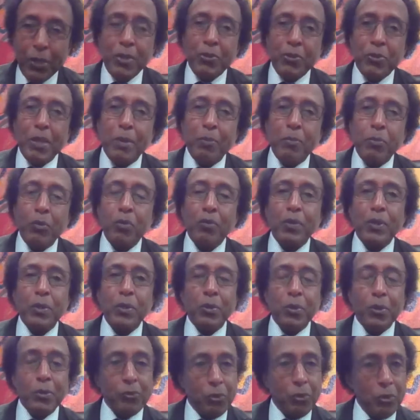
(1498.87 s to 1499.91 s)
things are moving,
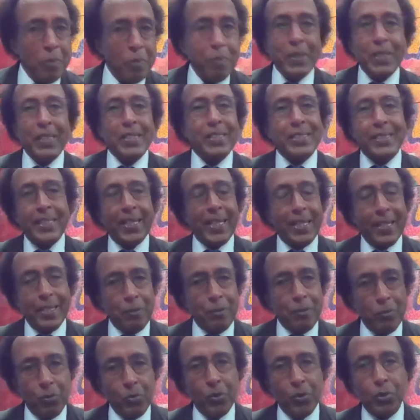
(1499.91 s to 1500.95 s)
those nobody's
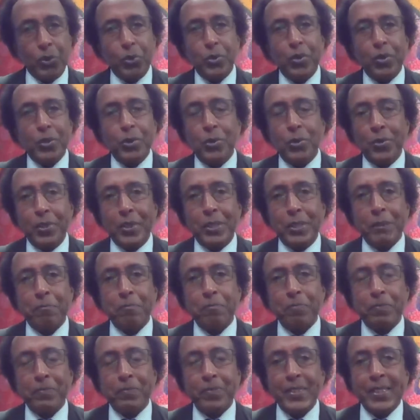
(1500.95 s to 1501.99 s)
saying we shouldn't do it.
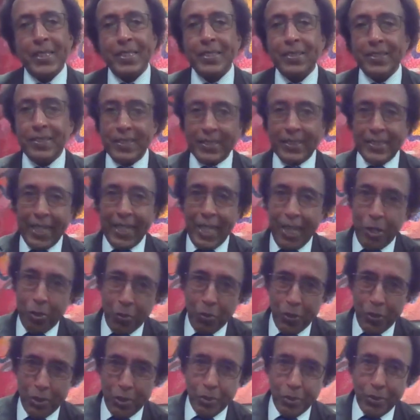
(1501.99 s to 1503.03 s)
It's just how
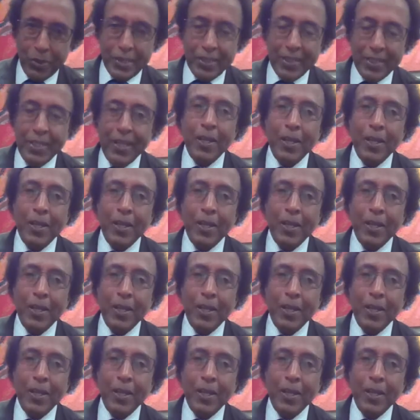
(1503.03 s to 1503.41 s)
do we do it?